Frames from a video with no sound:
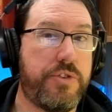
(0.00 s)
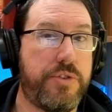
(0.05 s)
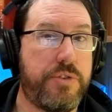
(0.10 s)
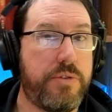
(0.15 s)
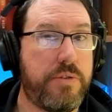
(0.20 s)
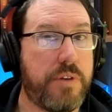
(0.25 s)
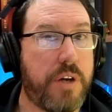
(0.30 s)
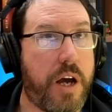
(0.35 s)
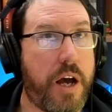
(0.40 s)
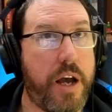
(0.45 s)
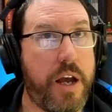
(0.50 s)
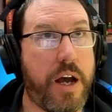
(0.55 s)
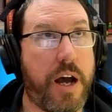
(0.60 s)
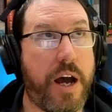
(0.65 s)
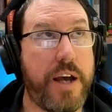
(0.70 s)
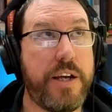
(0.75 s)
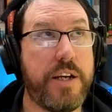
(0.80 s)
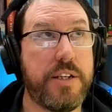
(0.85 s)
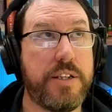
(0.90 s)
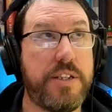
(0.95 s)
I
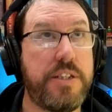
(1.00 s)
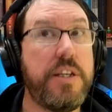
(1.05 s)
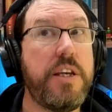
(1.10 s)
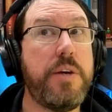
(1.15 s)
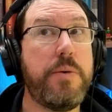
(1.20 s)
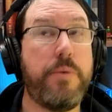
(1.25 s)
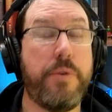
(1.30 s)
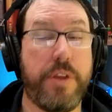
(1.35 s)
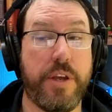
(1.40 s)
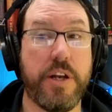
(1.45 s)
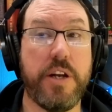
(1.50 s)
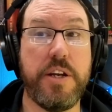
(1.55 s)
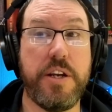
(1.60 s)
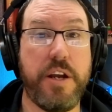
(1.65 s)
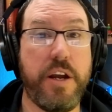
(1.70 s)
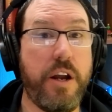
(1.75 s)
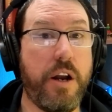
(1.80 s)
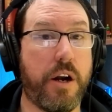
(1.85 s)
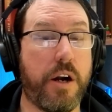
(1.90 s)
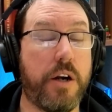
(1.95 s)
could see within a
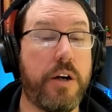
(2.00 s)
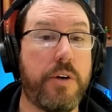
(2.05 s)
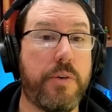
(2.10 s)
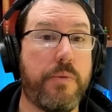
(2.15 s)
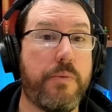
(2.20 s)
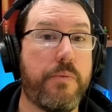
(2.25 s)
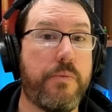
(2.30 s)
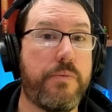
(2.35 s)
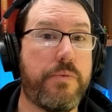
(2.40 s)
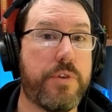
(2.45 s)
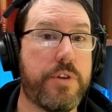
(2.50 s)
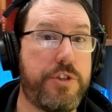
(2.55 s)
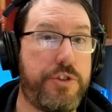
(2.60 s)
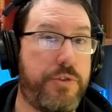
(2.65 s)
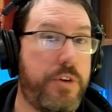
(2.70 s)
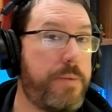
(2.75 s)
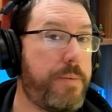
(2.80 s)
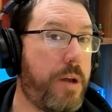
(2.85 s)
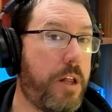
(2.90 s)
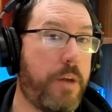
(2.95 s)
year,
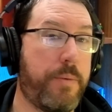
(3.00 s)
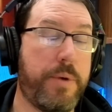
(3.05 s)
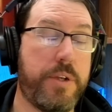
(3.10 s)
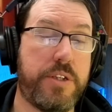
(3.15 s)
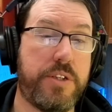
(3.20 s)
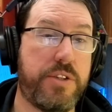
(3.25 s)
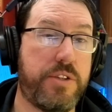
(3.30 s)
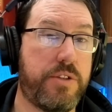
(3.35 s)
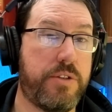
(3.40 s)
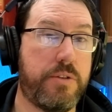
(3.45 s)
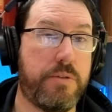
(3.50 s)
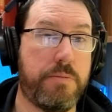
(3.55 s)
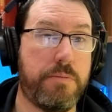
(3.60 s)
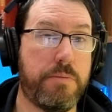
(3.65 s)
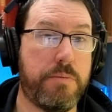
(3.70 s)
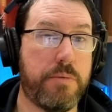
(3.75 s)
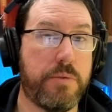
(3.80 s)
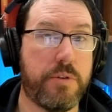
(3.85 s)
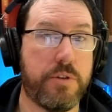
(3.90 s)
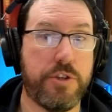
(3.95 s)
StreamElements
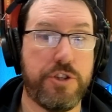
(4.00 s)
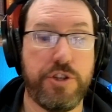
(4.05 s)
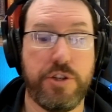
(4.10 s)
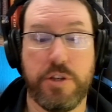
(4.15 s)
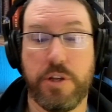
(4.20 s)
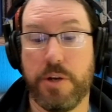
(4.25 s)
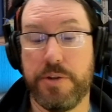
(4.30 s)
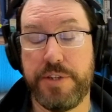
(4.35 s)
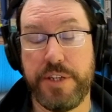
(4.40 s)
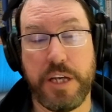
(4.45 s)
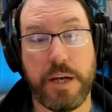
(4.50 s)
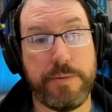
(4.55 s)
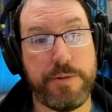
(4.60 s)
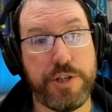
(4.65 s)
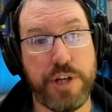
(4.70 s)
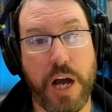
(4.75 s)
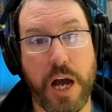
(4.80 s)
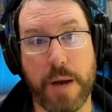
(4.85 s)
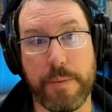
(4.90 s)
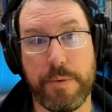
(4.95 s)
closing up
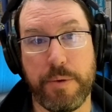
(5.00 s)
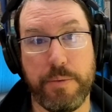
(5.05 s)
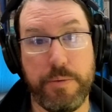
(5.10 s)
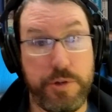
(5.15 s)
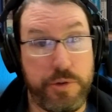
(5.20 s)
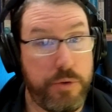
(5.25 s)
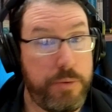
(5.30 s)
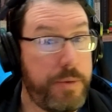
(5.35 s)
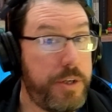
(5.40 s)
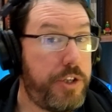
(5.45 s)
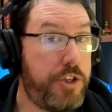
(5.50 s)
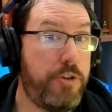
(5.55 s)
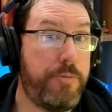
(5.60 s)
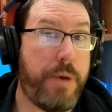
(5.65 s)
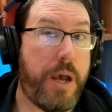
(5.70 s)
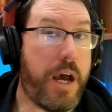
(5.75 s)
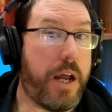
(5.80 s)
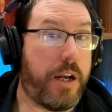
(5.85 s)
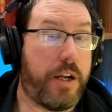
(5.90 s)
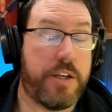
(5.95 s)
shop, which would be too
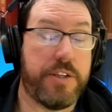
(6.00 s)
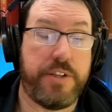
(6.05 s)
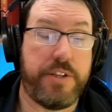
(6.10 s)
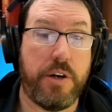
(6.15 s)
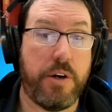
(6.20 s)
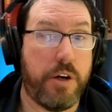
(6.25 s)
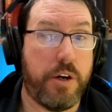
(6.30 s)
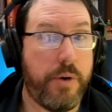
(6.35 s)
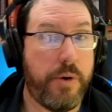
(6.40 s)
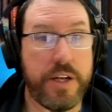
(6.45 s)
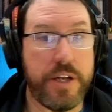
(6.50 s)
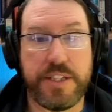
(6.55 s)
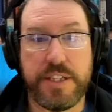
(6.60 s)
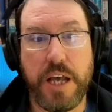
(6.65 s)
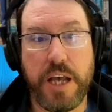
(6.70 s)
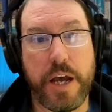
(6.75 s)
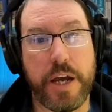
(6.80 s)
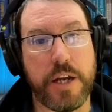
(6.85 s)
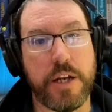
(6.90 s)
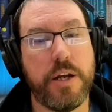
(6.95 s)
bad because they're a great
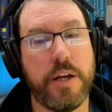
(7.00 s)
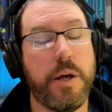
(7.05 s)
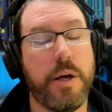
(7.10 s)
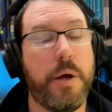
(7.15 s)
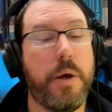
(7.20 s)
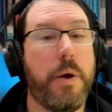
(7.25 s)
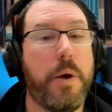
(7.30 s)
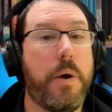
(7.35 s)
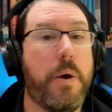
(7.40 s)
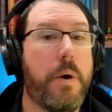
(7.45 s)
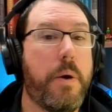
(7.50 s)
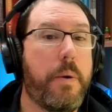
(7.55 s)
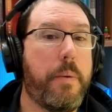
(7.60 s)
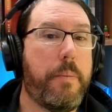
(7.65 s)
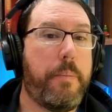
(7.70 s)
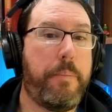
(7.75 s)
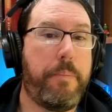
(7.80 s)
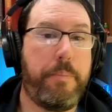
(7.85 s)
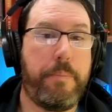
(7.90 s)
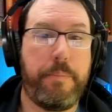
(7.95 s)
site.
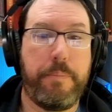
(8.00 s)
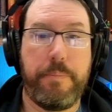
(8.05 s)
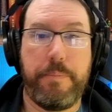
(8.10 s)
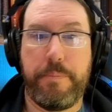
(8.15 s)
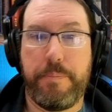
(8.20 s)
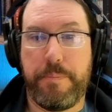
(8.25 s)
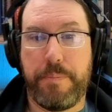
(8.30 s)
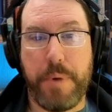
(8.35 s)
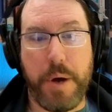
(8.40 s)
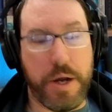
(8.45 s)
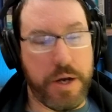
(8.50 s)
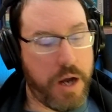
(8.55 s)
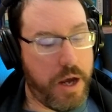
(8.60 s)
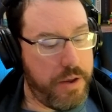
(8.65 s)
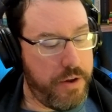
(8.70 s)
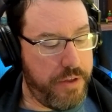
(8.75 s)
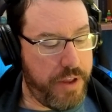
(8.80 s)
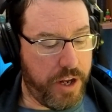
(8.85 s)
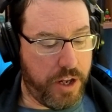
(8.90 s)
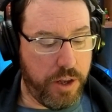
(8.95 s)
But either
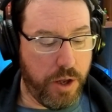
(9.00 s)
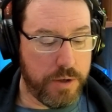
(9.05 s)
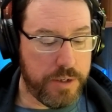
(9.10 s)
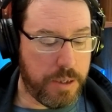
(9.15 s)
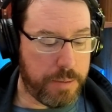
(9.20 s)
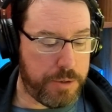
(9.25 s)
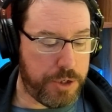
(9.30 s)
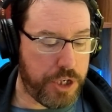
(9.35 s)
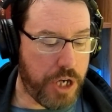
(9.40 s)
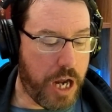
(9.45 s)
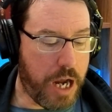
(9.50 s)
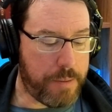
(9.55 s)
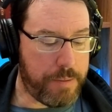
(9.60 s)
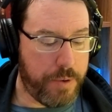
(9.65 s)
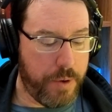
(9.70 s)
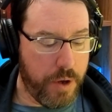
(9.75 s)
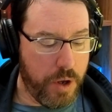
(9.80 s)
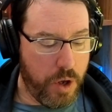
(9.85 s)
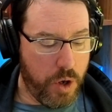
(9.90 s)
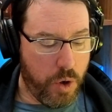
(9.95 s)
they close up shop
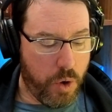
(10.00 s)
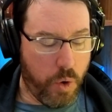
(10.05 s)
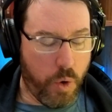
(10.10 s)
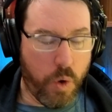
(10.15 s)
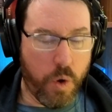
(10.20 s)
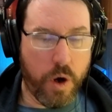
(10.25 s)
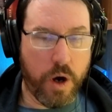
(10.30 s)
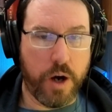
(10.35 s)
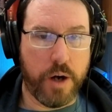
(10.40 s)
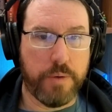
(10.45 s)
or